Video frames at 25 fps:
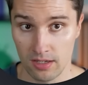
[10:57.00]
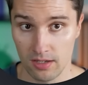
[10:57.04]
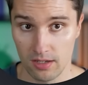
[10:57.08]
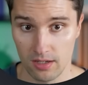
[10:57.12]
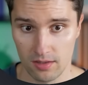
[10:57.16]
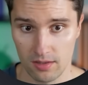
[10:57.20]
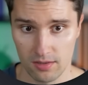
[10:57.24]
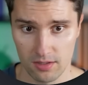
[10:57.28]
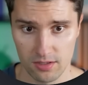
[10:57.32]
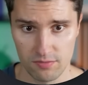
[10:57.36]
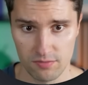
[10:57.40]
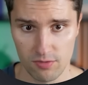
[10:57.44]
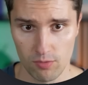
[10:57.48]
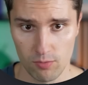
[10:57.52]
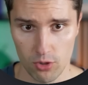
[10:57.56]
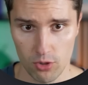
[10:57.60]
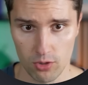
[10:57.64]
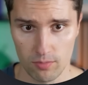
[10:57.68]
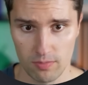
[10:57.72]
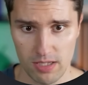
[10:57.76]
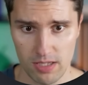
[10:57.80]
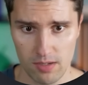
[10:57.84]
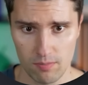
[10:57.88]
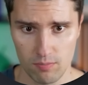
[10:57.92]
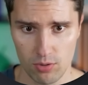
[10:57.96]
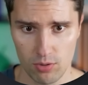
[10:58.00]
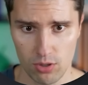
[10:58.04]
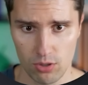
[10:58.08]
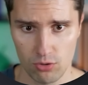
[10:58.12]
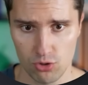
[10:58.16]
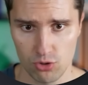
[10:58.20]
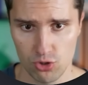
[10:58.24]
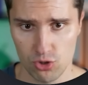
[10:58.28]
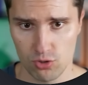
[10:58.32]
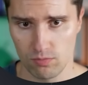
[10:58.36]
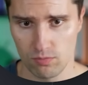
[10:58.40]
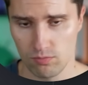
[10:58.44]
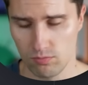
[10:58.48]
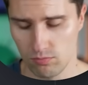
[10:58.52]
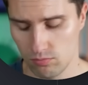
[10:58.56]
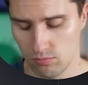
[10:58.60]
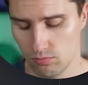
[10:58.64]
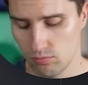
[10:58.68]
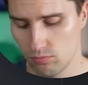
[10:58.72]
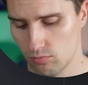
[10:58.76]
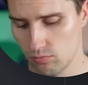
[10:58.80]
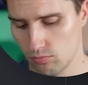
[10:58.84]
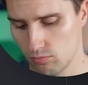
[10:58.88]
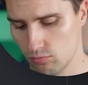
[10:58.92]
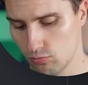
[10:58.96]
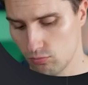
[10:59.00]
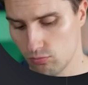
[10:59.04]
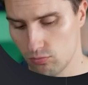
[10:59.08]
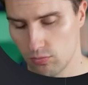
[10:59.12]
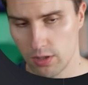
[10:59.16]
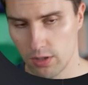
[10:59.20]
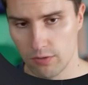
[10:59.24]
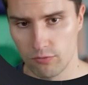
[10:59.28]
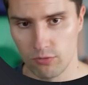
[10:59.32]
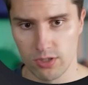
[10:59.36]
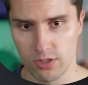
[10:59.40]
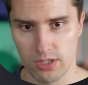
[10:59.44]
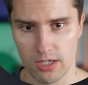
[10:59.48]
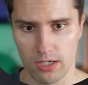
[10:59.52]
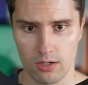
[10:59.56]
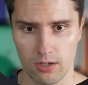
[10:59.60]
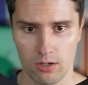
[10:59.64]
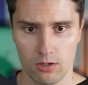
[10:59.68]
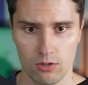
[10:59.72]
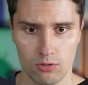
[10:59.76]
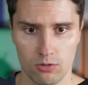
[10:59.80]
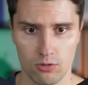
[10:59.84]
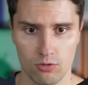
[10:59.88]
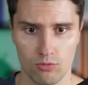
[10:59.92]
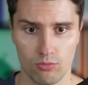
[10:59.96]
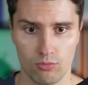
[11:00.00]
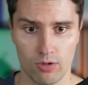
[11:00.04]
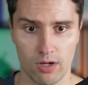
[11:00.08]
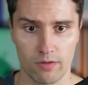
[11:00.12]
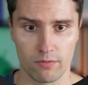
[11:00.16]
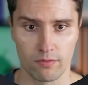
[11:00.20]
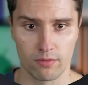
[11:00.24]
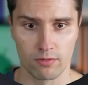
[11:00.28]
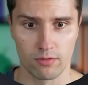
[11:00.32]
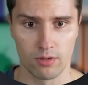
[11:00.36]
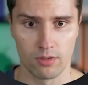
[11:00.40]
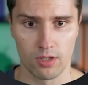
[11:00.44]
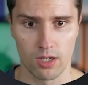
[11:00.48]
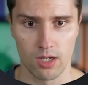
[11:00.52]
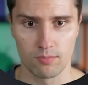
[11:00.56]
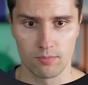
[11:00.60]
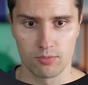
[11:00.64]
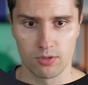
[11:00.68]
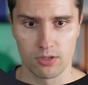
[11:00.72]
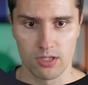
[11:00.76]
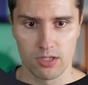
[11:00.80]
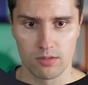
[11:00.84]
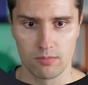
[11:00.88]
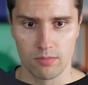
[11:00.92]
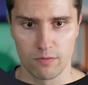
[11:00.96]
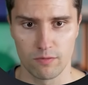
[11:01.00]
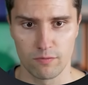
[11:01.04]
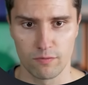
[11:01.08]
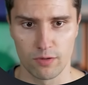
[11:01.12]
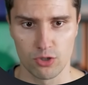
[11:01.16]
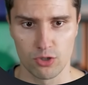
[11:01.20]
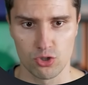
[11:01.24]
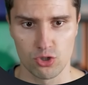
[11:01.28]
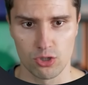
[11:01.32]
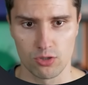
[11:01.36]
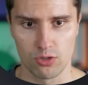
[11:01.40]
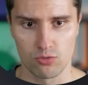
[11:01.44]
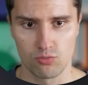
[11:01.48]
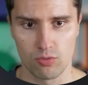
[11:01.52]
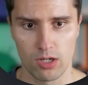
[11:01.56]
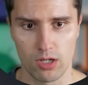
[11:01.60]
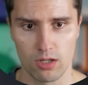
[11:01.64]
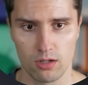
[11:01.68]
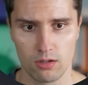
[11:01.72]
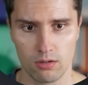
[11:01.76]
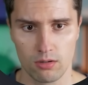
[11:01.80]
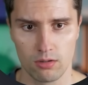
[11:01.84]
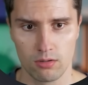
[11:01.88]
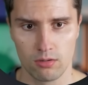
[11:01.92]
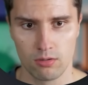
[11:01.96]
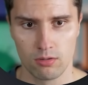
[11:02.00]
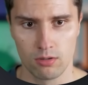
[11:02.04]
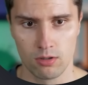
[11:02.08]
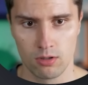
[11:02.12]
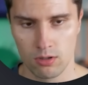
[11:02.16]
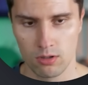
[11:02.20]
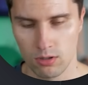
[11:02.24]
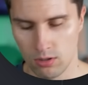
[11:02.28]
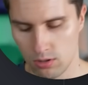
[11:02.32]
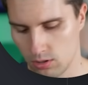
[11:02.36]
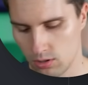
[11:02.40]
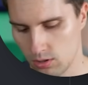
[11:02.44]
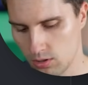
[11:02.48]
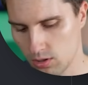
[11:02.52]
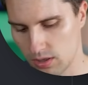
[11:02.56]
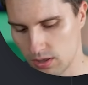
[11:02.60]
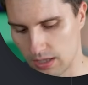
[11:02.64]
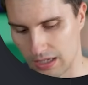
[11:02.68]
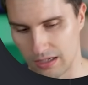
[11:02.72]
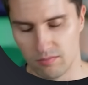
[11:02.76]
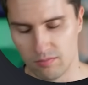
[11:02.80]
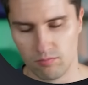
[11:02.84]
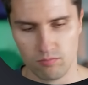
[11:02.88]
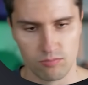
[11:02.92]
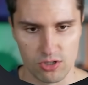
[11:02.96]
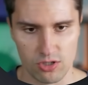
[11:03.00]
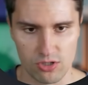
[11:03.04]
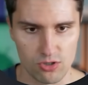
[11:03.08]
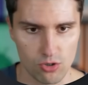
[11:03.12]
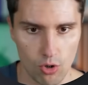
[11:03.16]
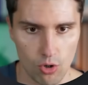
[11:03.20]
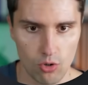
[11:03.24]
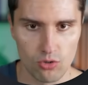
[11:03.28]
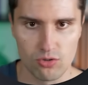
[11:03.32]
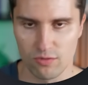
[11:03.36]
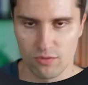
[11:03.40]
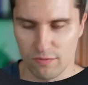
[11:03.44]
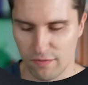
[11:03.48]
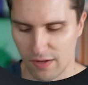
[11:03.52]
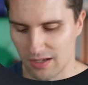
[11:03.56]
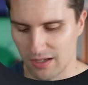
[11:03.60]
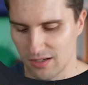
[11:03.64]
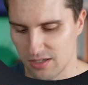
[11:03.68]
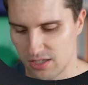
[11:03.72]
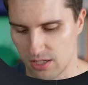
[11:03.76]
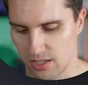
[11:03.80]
In this ViewModel B approach, if we take a look, we have an update email function as well. Then this is also fairly